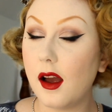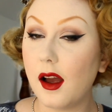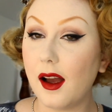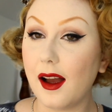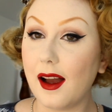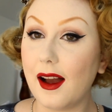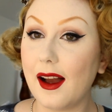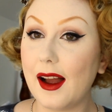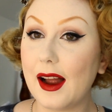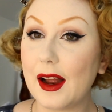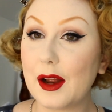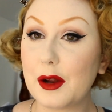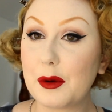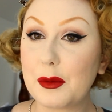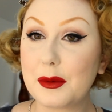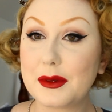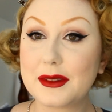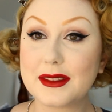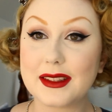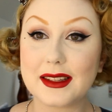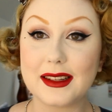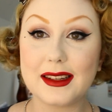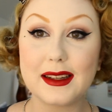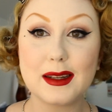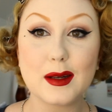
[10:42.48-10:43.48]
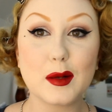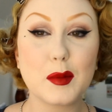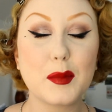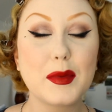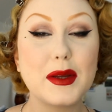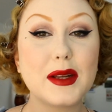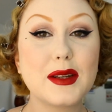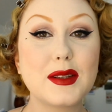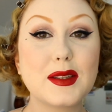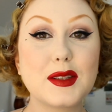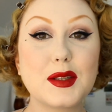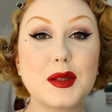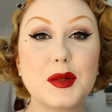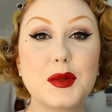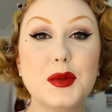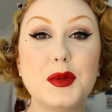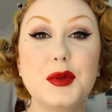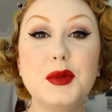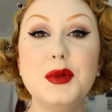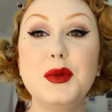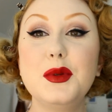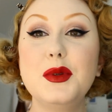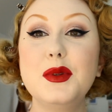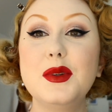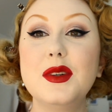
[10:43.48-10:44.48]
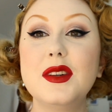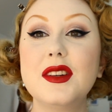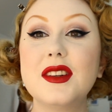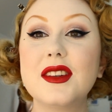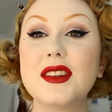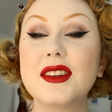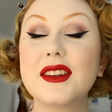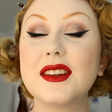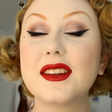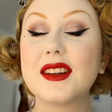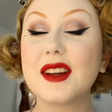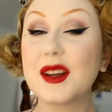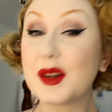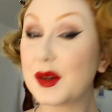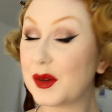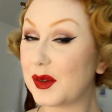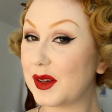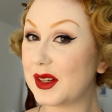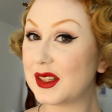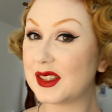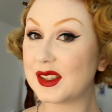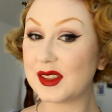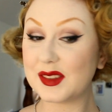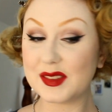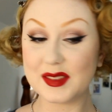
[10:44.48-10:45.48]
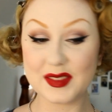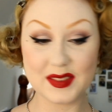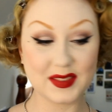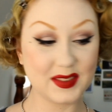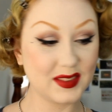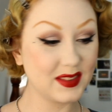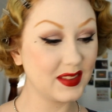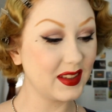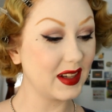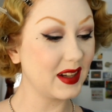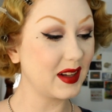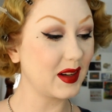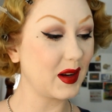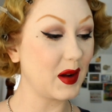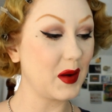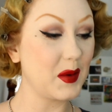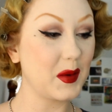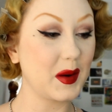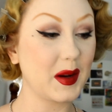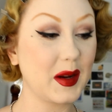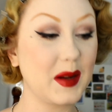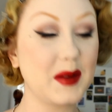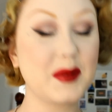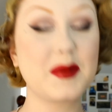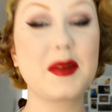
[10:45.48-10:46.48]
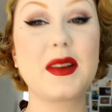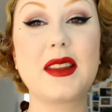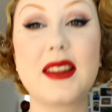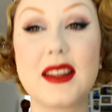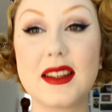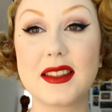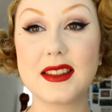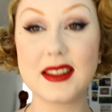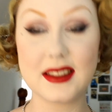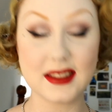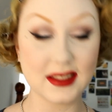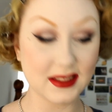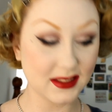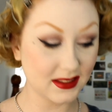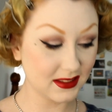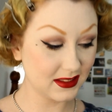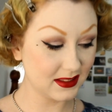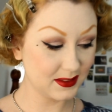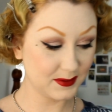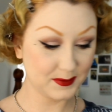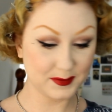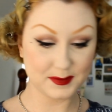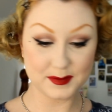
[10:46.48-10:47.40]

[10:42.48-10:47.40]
I was a little bit too aggressive in going in with the scissors.